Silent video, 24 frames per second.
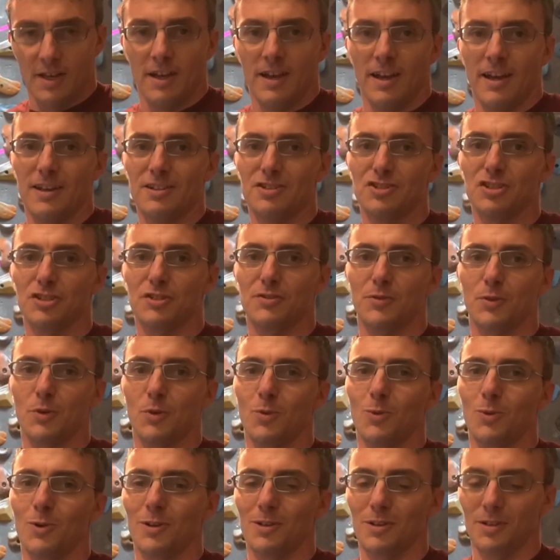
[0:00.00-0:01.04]
And just for
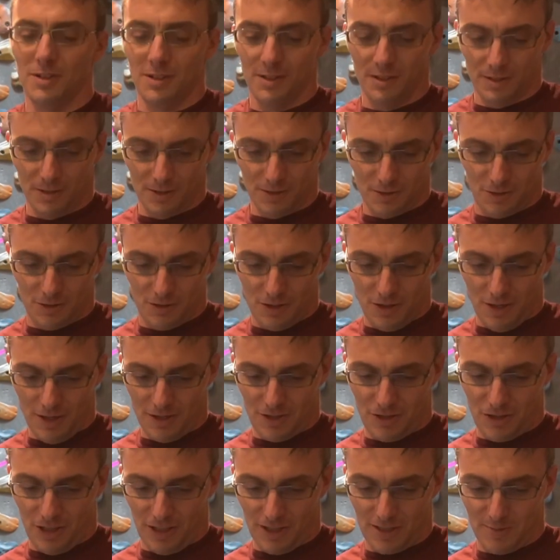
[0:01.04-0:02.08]
one little
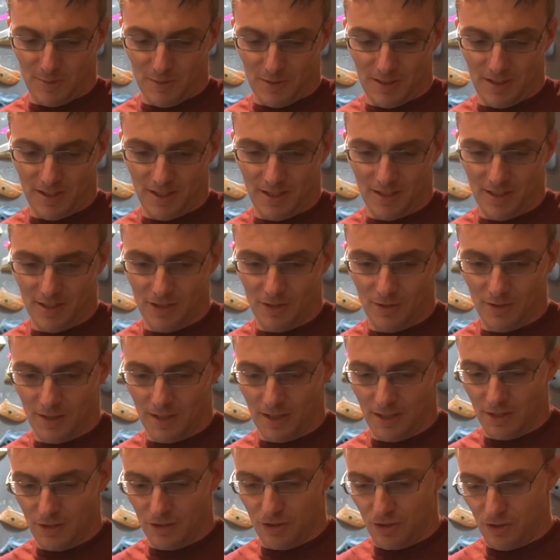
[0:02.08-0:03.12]
adjustment, let's go
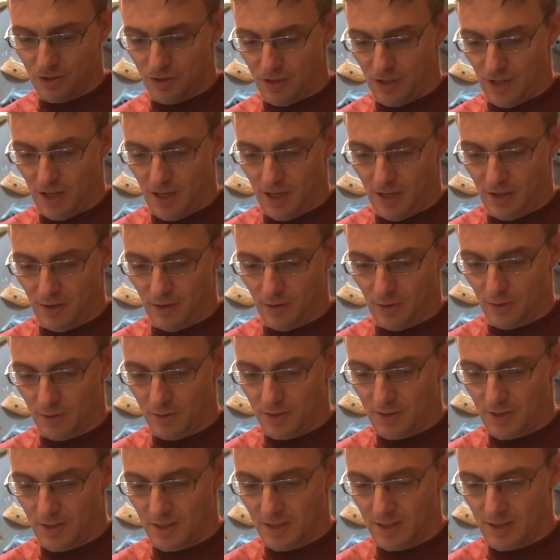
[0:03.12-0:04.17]
ahead and take those
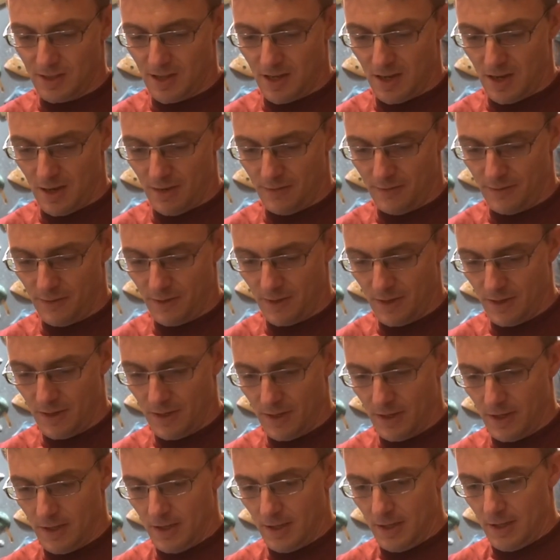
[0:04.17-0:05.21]
things off.
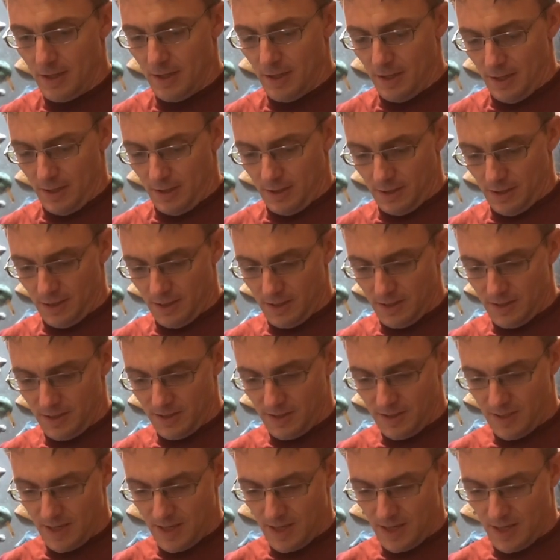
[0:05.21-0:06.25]
Let's
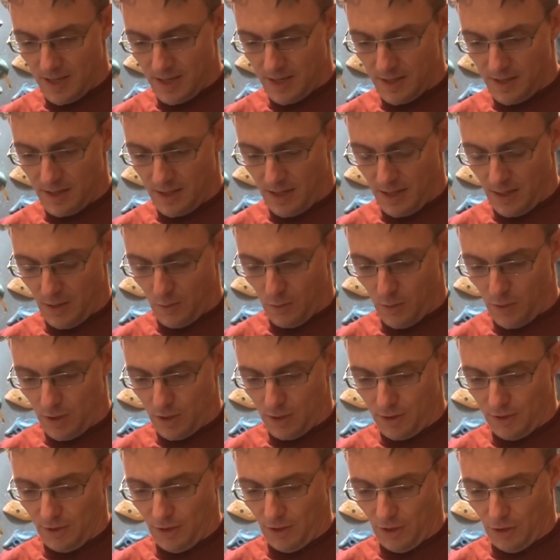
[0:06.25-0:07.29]
say that I
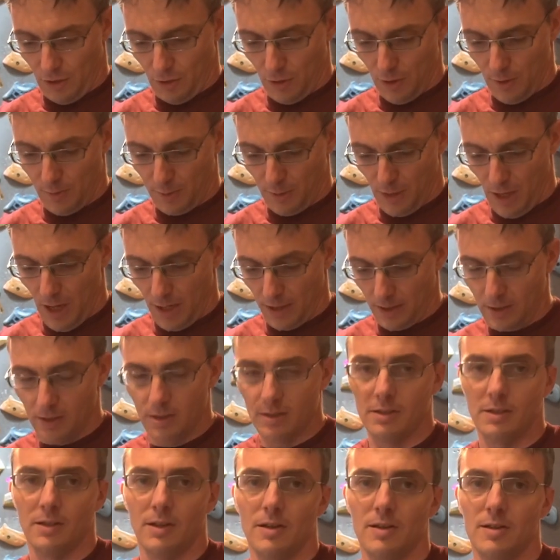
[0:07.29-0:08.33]
want a crimp line,
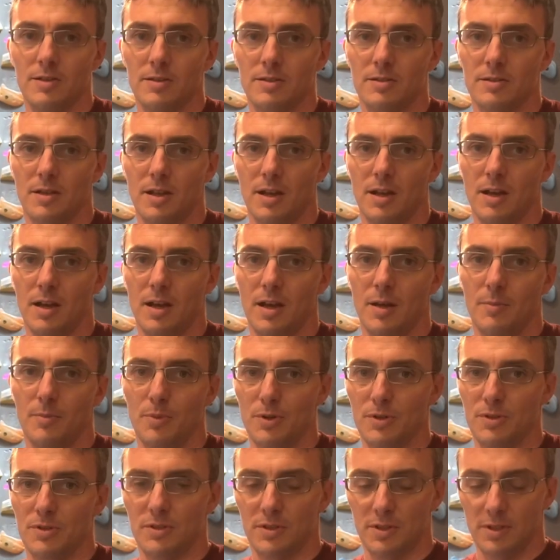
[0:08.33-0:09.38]
because I
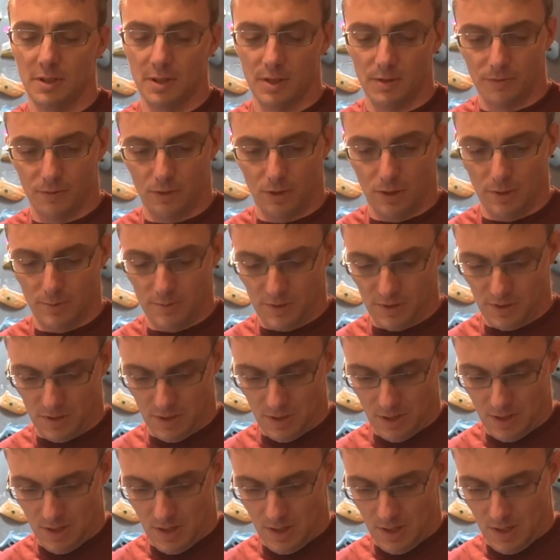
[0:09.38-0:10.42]
personally love crimps.
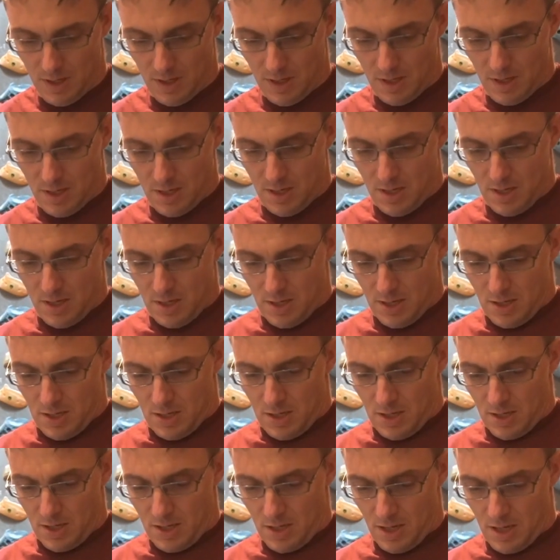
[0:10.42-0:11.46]

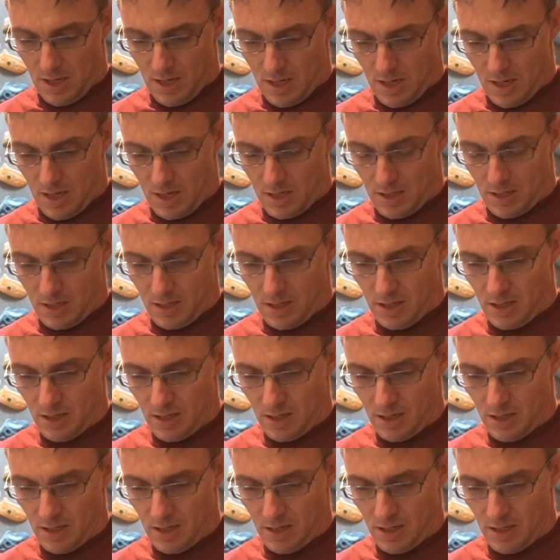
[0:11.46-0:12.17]
And